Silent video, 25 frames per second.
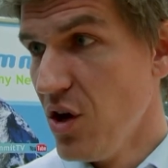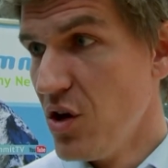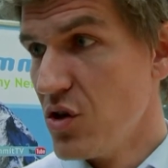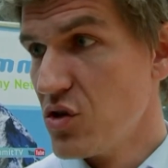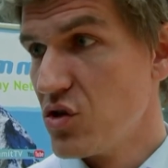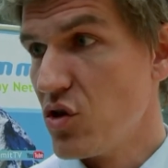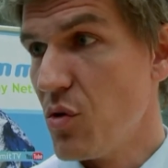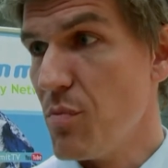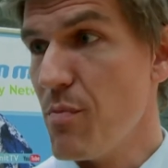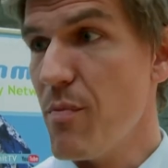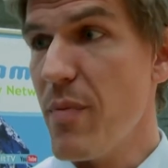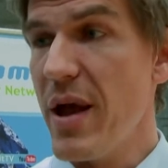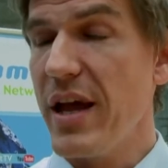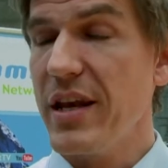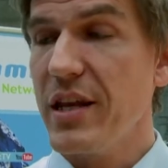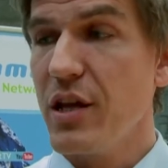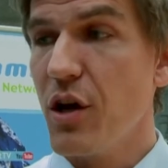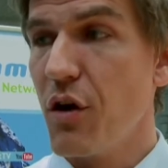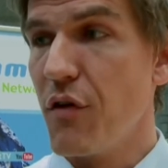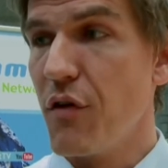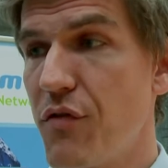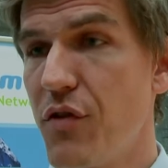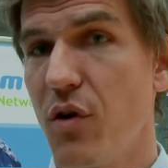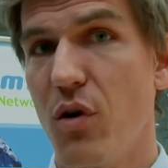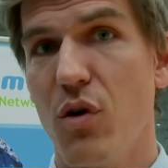So many
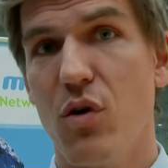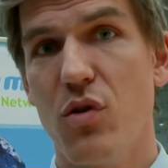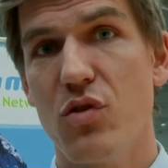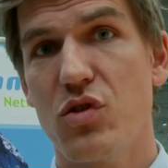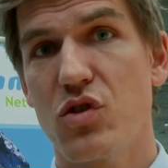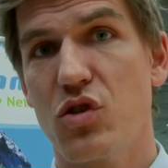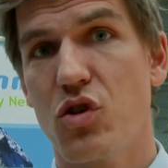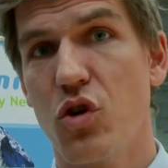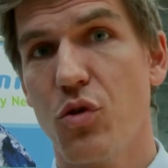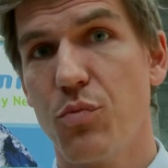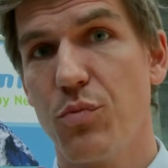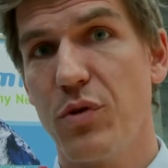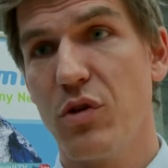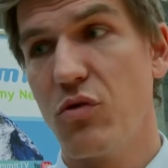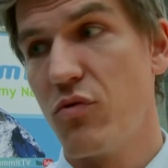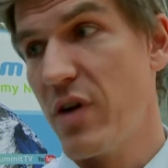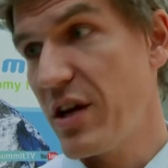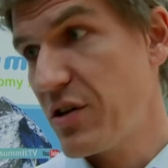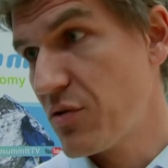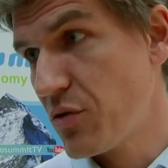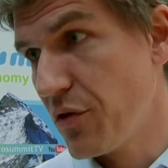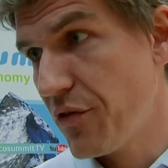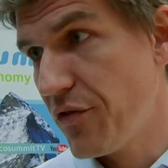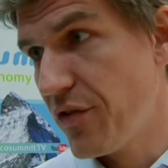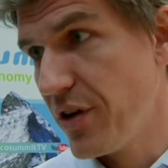those could be
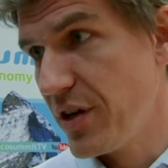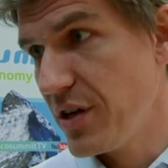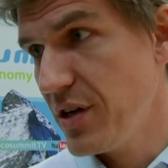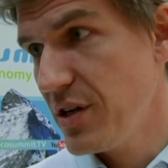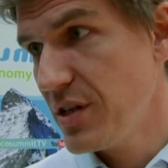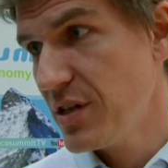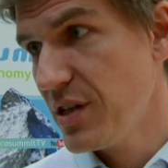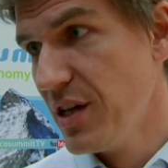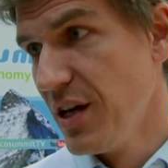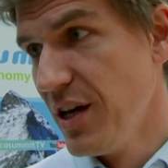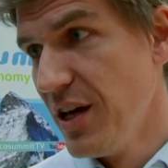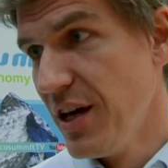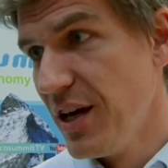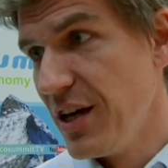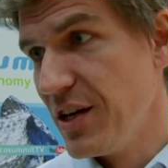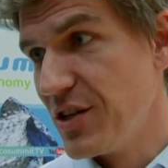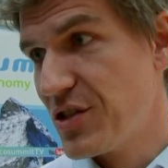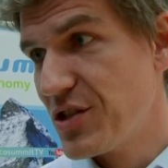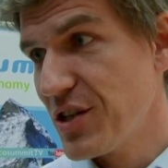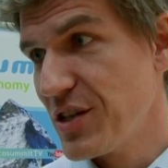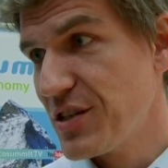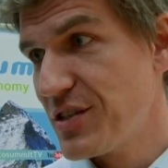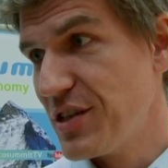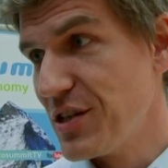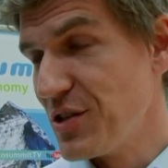retrofitted. It's
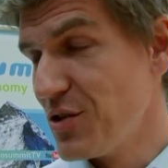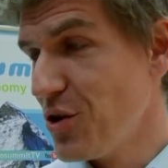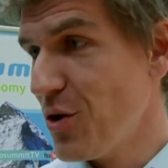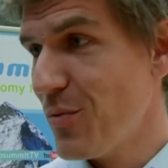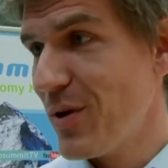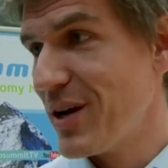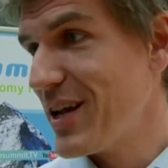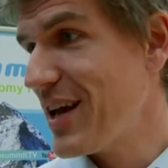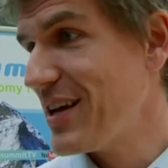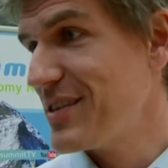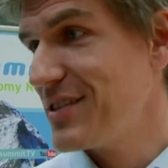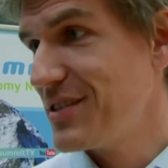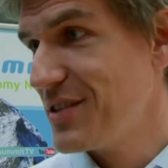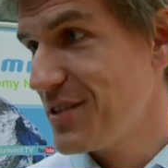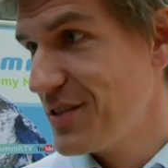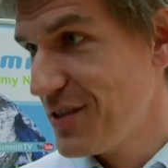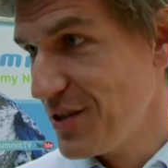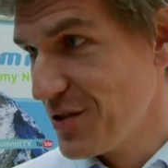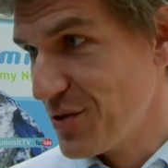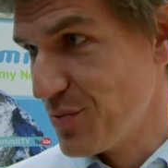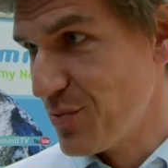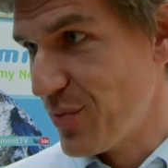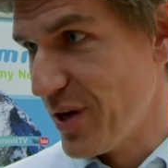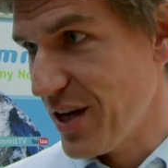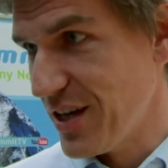just that nobody has a
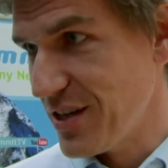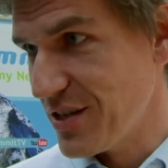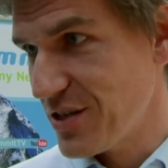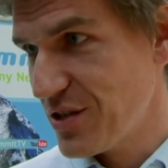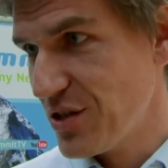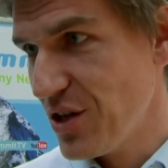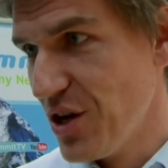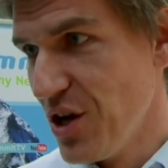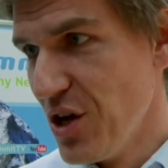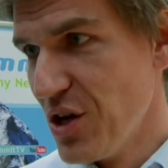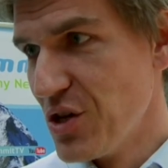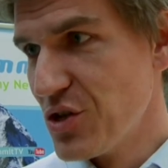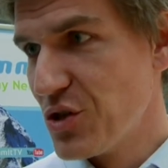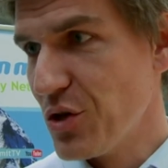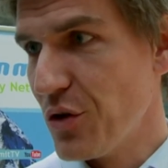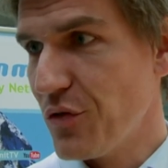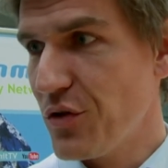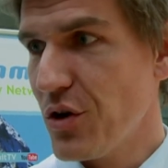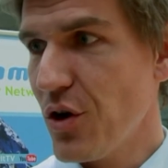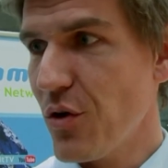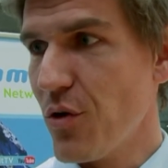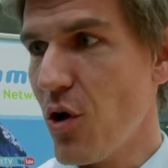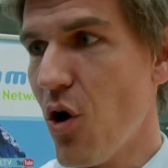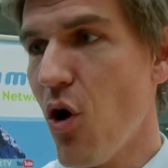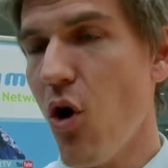decision base. So if
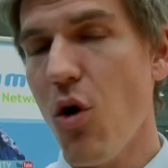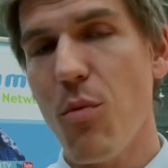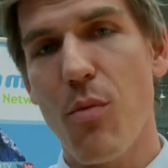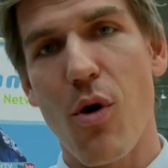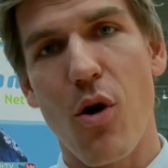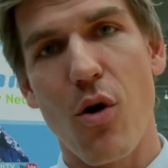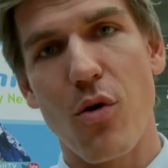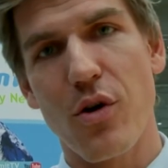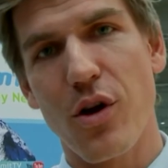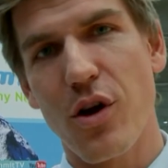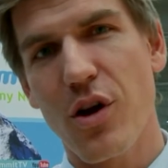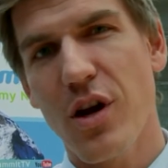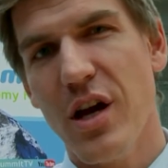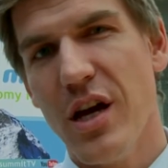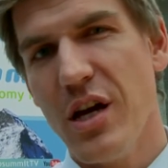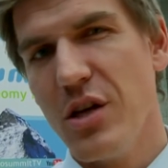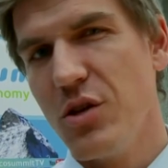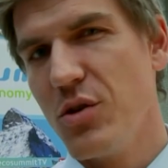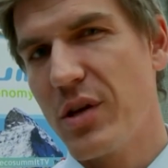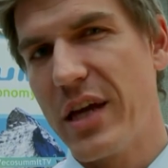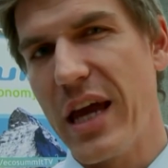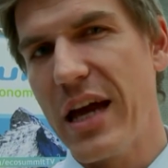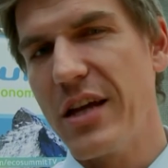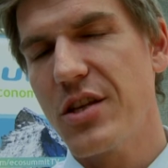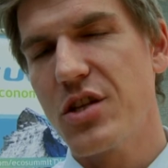you're a homeowner,
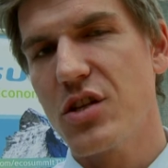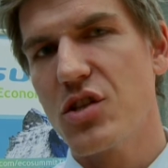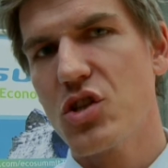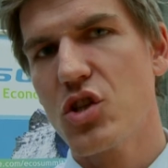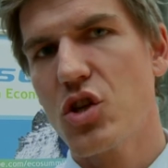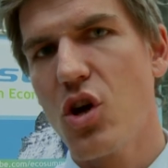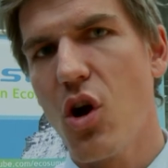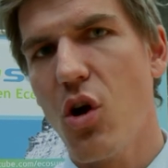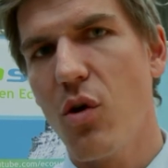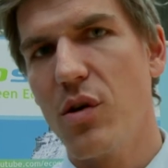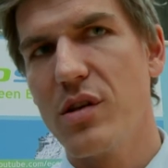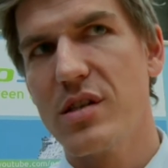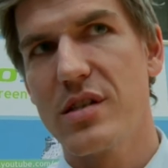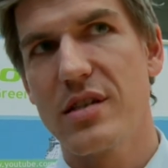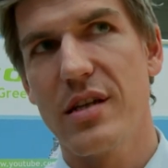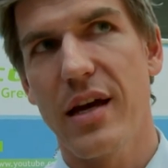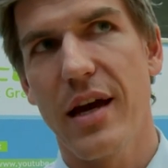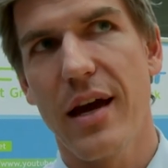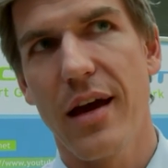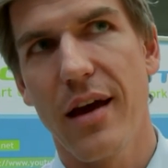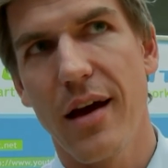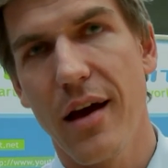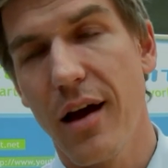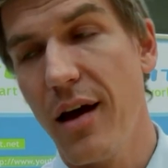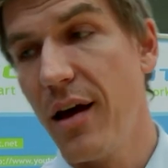you can't just go and
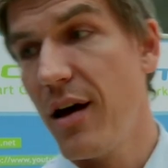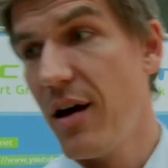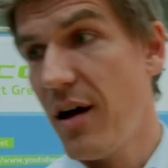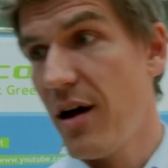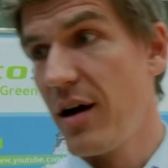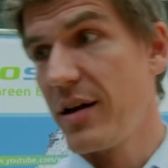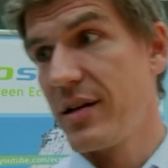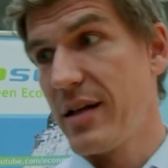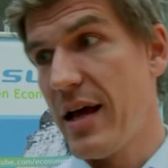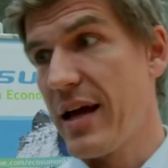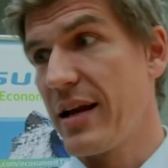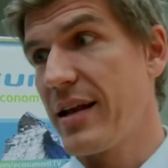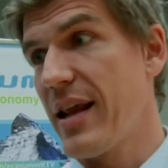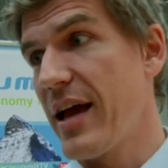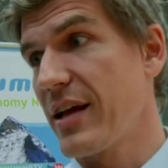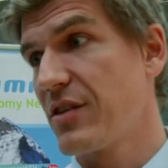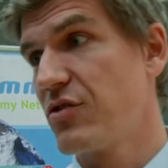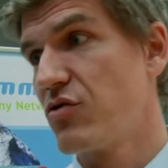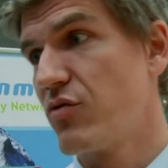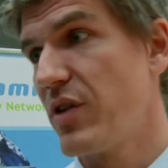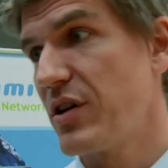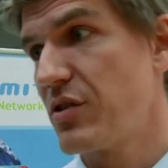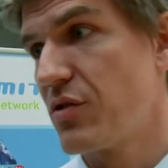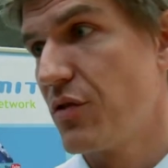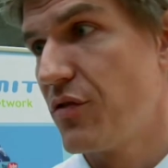say, I'd like
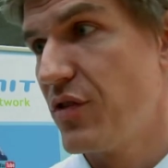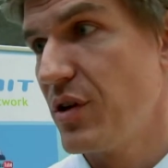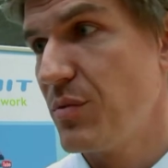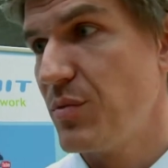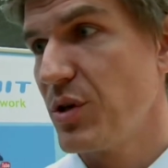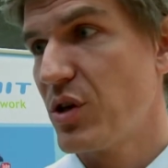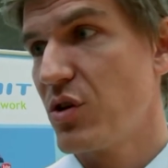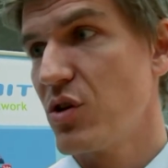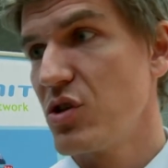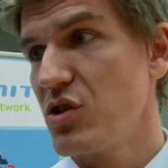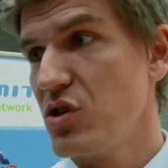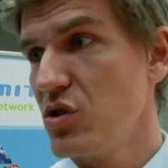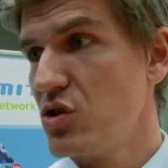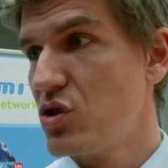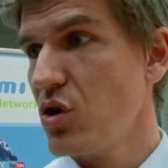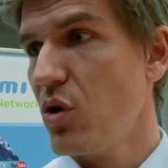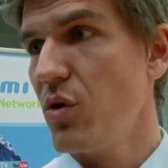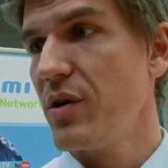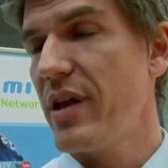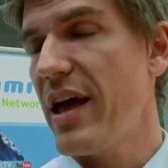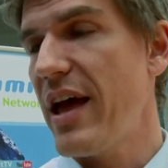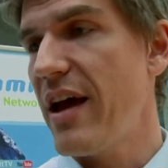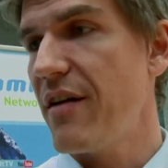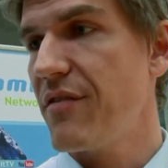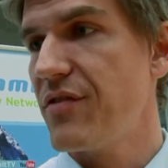to retrofit, because you
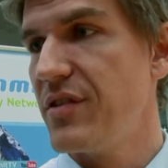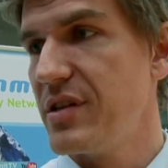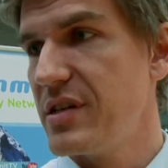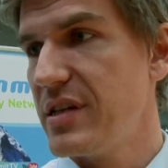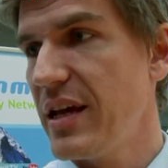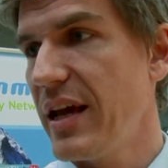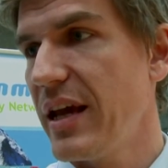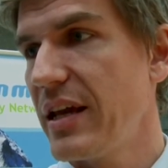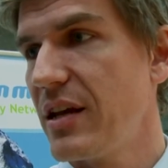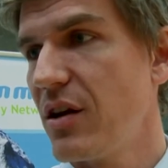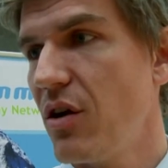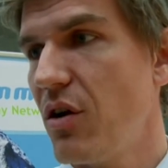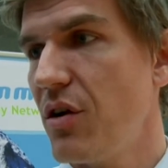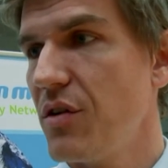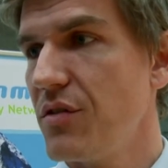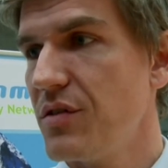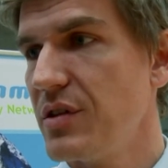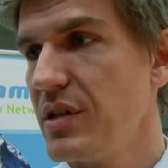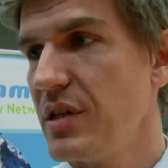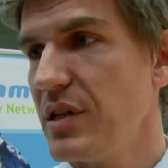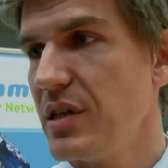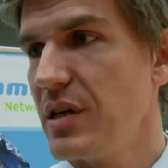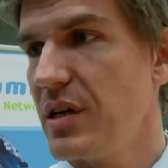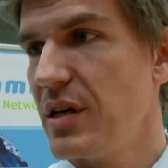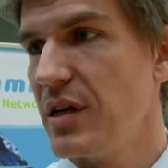don't have the data or
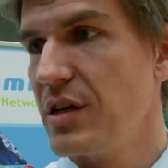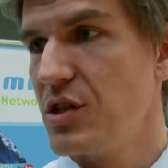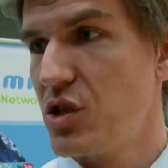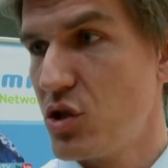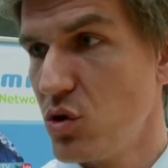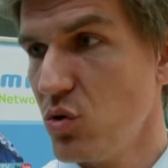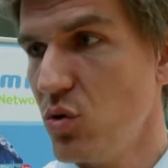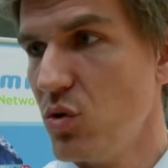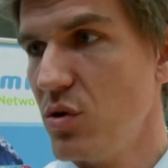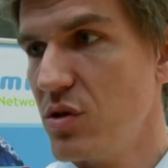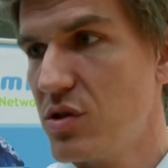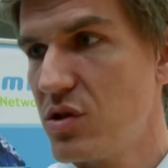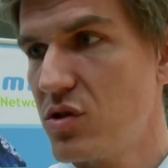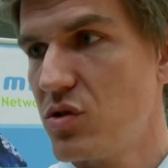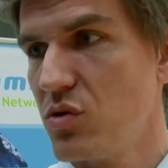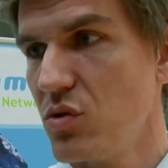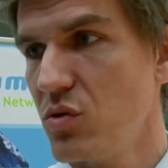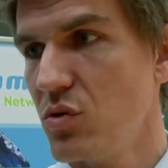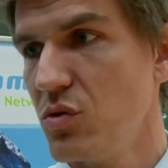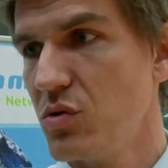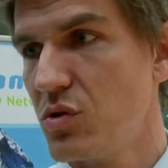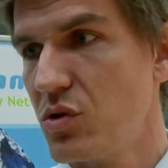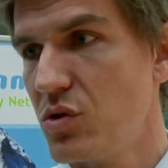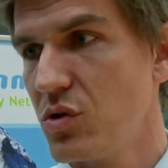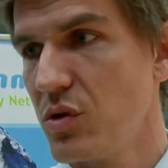the tools
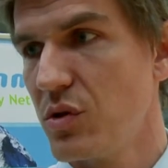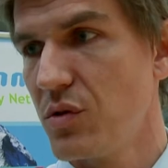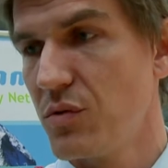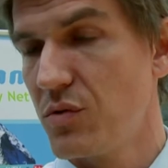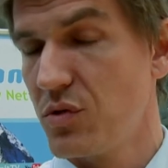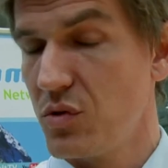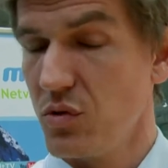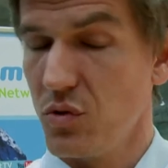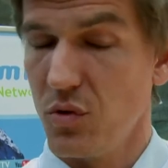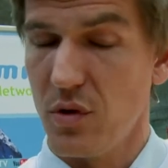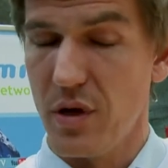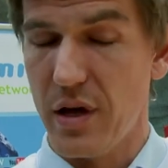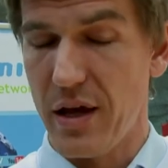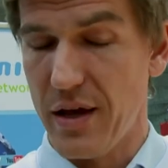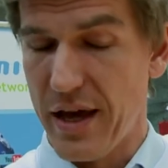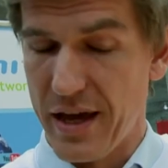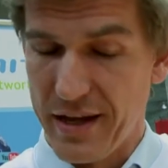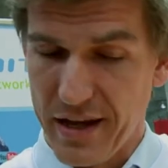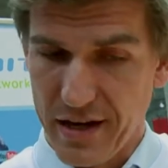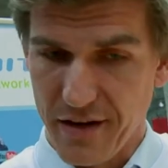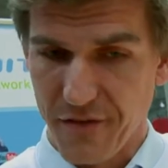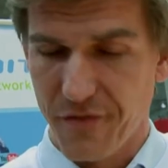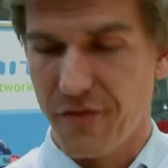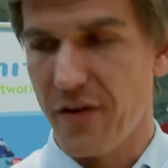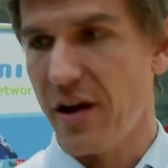to
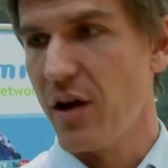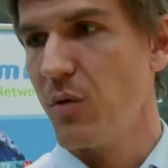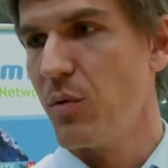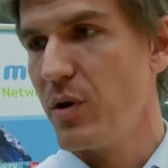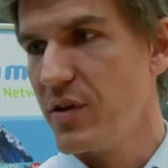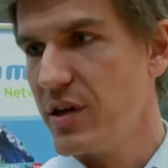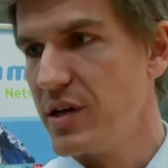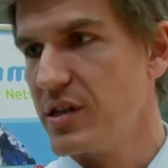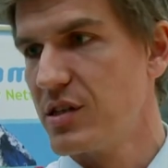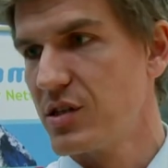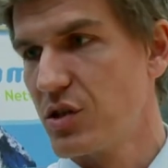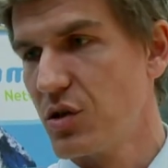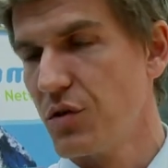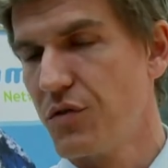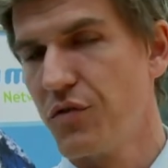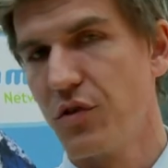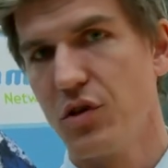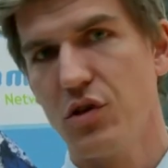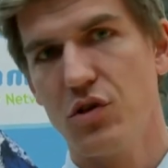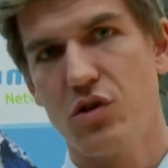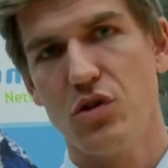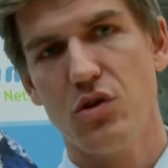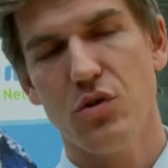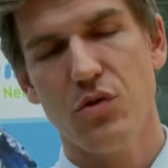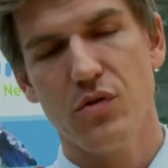identify whether it's good for
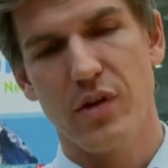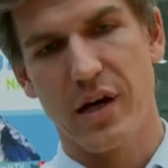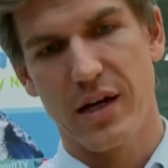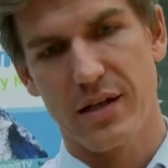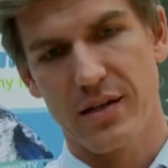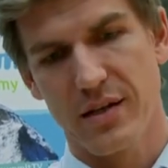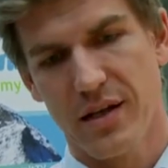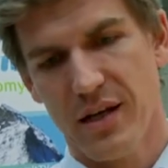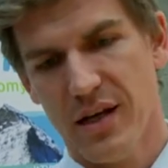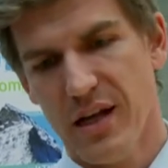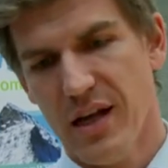you to do that.